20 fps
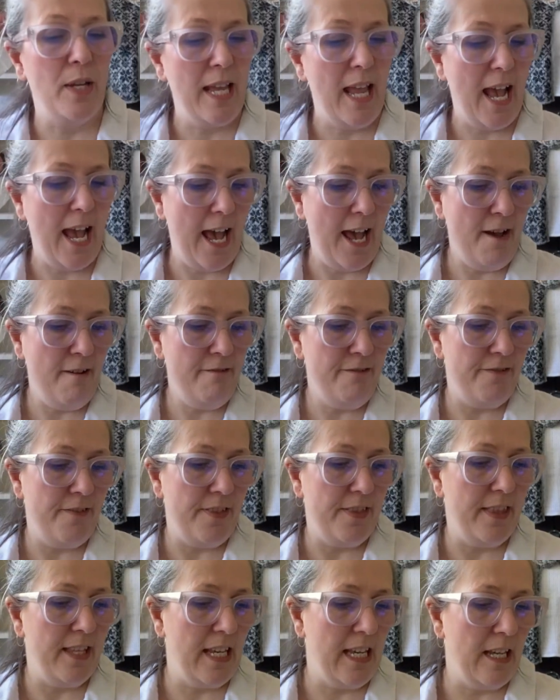we have
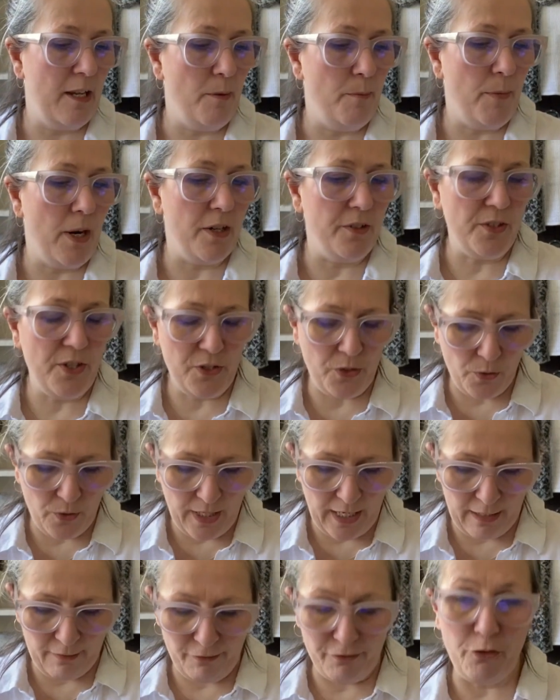the
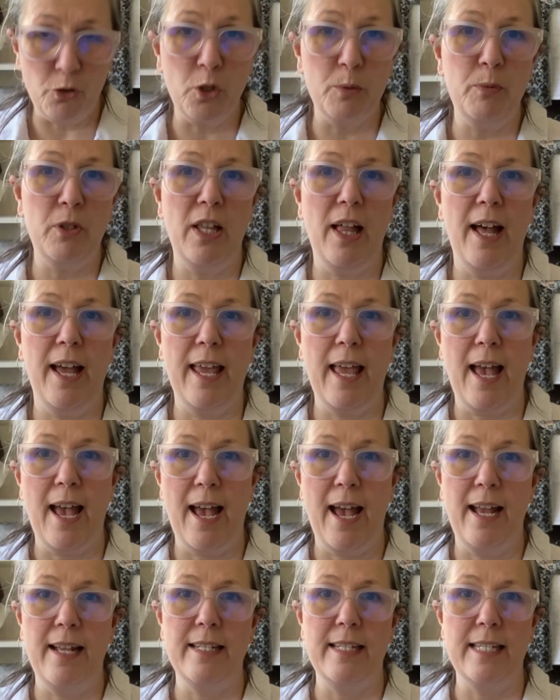Marlstone in 4-ply
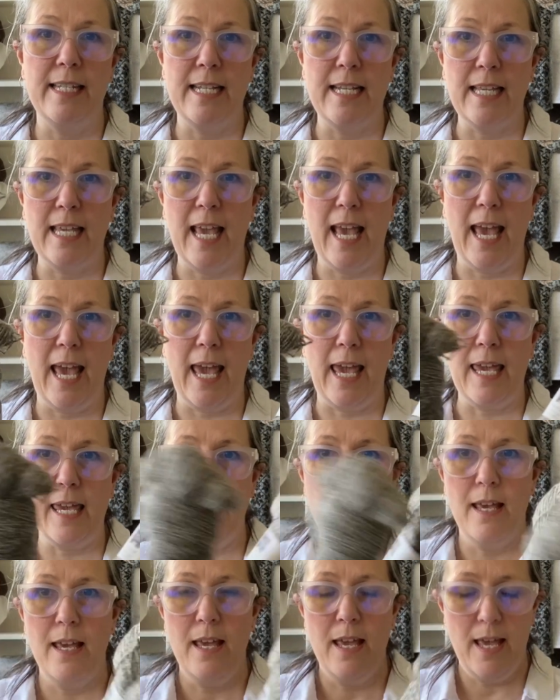and DK,